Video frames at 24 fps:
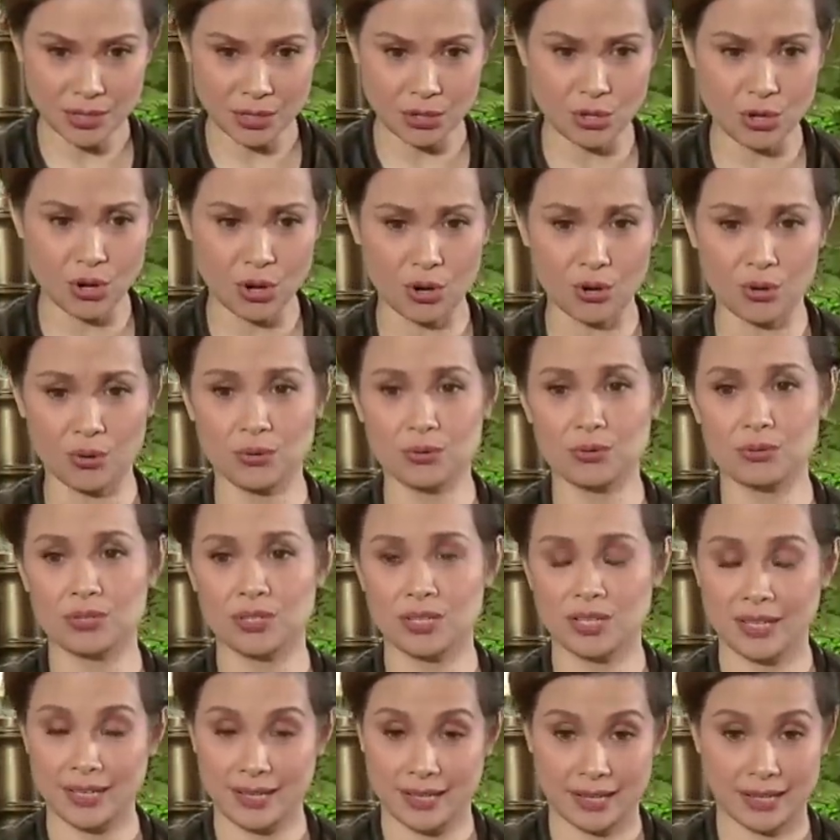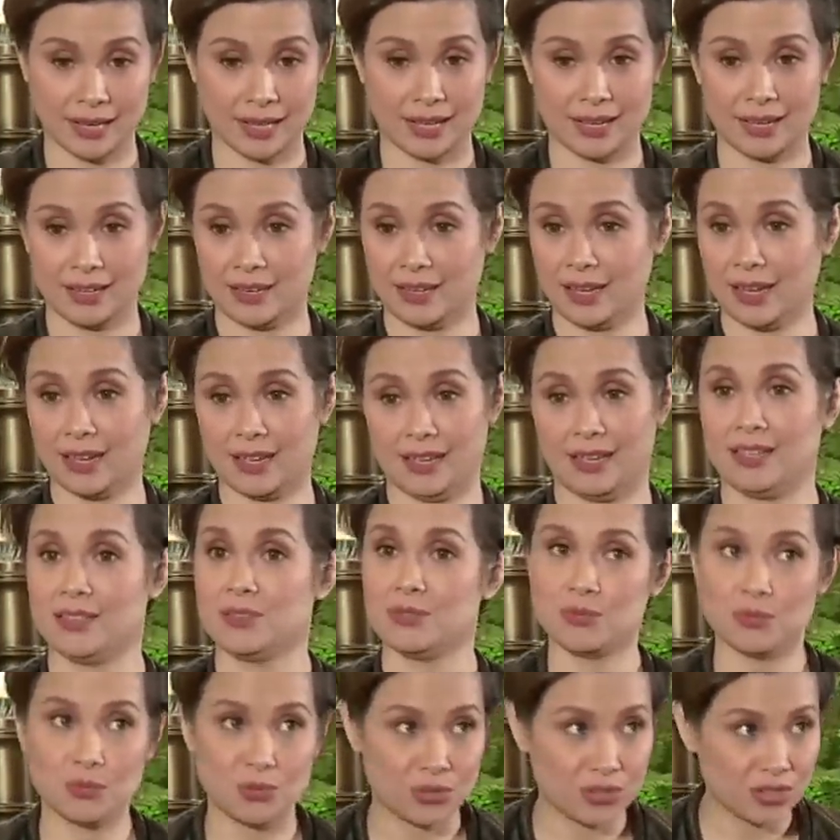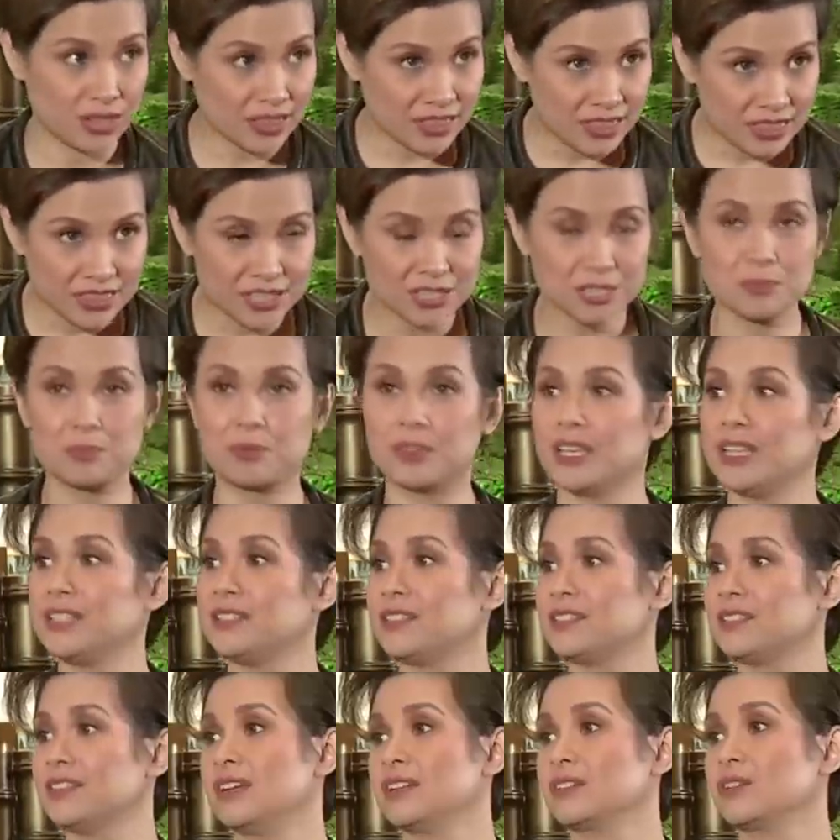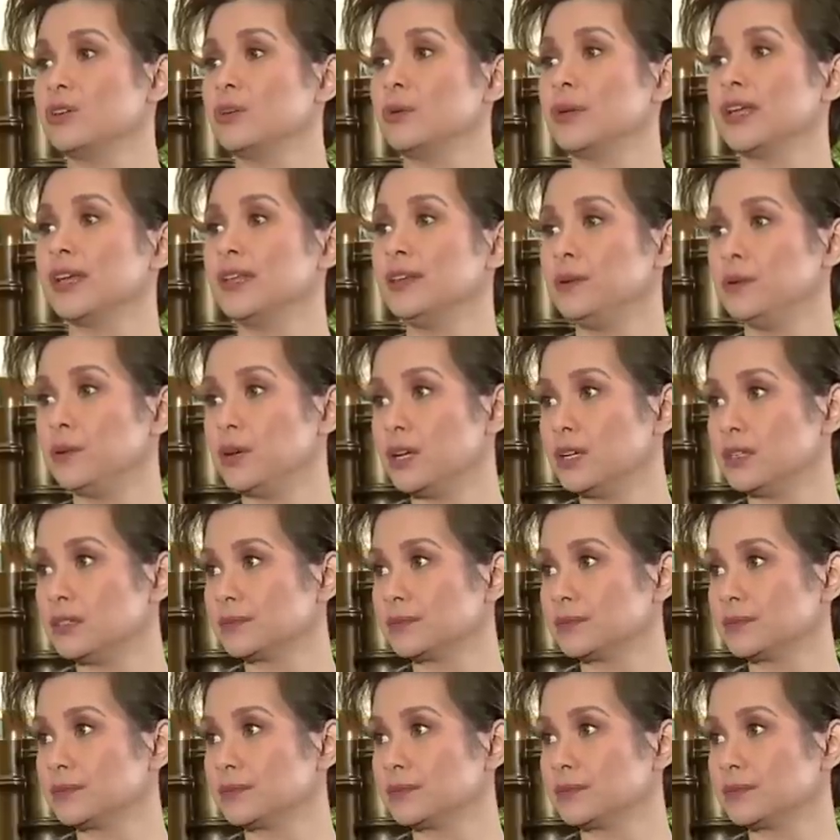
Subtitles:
Go. This place is not going anywhere.